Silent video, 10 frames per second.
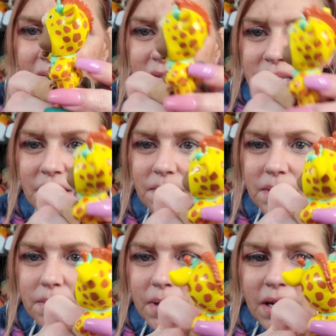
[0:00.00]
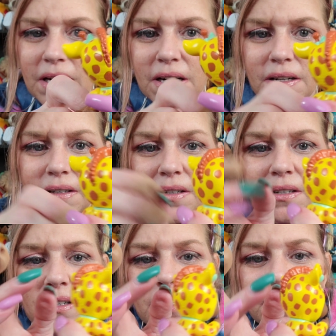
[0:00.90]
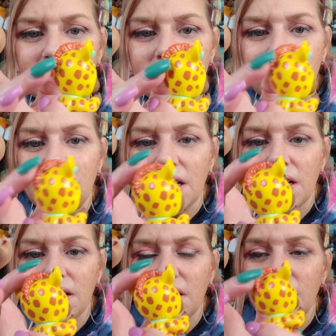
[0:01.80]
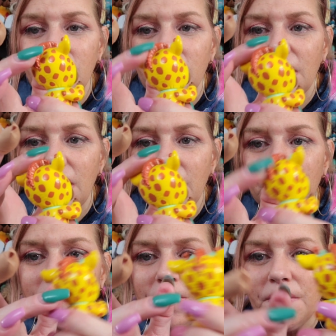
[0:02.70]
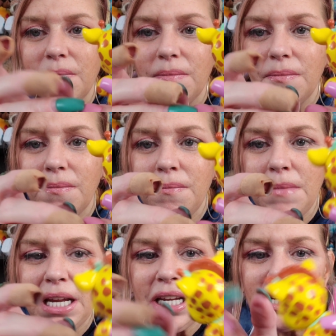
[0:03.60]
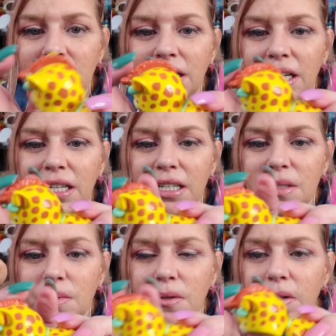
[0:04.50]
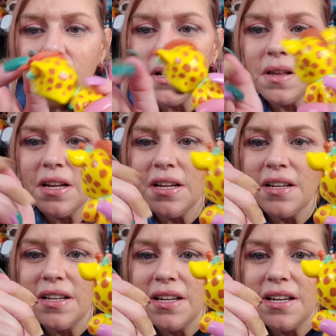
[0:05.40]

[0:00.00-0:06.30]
spots everywhere. A little mane, I guess we'll call it.